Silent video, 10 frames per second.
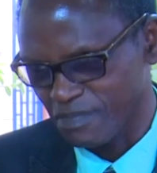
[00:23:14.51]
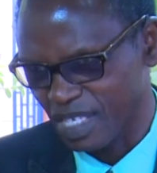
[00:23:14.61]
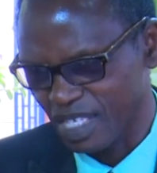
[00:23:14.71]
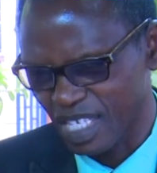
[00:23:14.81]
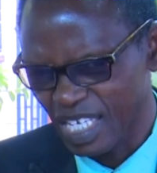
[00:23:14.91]

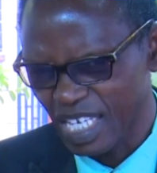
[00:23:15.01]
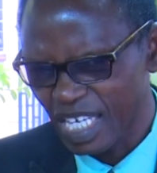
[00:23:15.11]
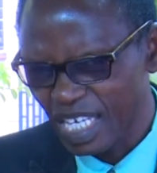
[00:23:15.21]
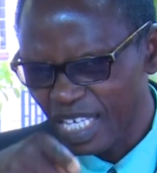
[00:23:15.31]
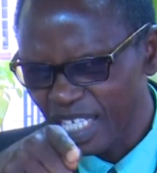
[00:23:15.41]
and then
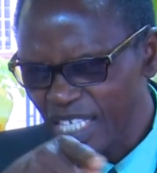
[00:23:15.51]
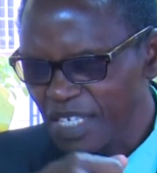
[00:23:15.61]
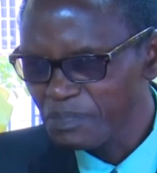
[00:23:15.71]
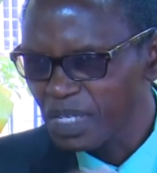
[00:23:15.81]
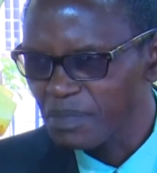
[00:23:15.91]
they could
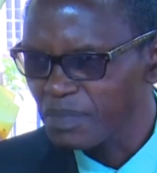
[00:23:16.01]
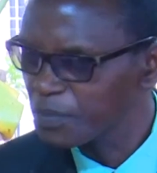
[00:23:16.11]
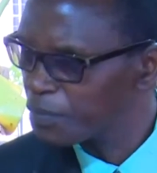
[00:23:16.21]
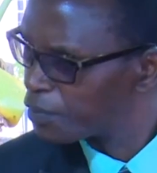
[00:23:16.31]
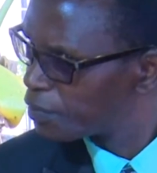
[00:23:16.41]
ignore
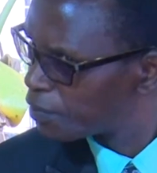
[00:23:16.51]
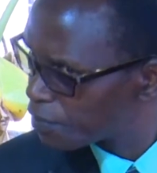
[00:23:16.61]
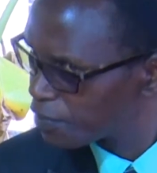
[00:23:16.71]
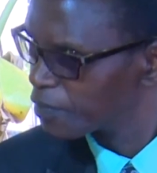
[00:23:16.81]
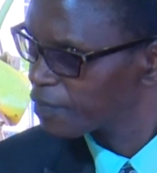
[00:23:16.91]

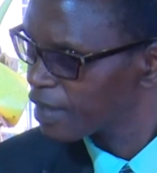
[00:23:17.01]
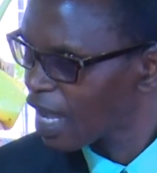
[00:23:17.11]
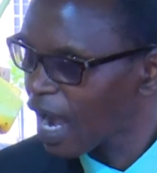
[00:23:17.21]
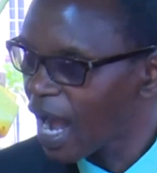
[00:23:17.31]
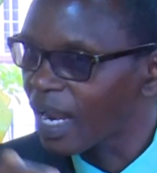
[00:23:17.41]

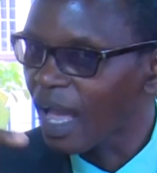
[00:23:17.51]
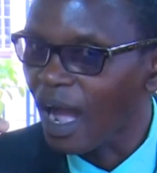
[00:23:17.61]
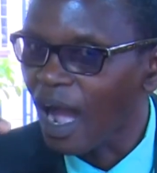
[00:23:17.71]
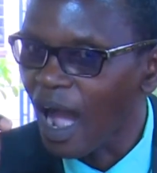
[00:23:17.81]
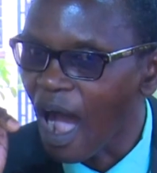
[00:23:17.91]
talking
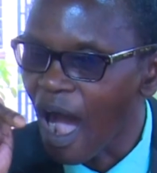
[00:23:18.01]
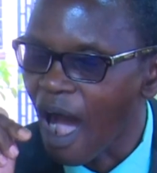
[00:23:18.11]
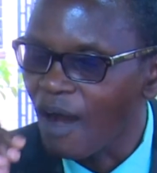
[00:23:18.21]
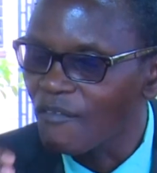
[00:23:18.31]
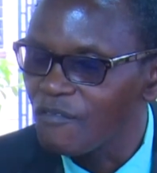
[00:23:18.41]
to me.
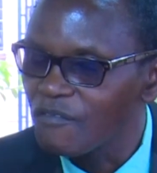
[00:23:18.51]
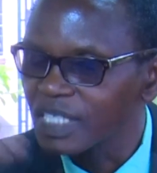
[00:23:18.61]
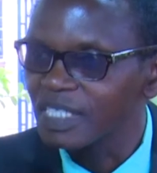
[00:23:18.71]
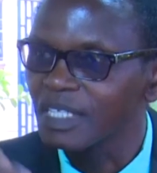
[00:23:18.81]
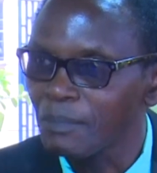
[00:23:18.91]
I was
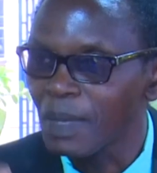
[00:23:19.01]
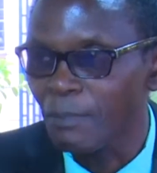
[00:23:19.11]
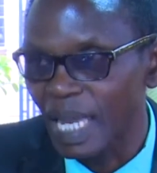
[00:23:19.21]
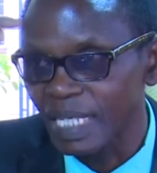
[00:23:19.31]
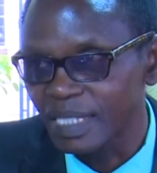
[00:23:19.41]
so much
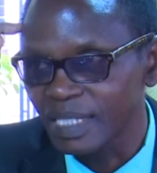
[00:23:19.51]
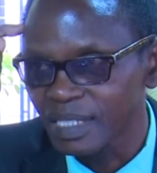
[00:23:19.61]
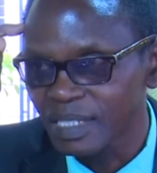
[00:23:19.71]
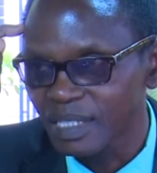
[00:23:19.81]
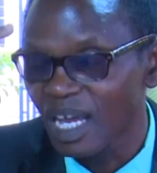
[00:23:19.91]

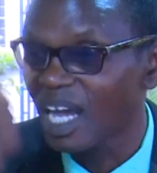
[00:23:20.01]
discouraged.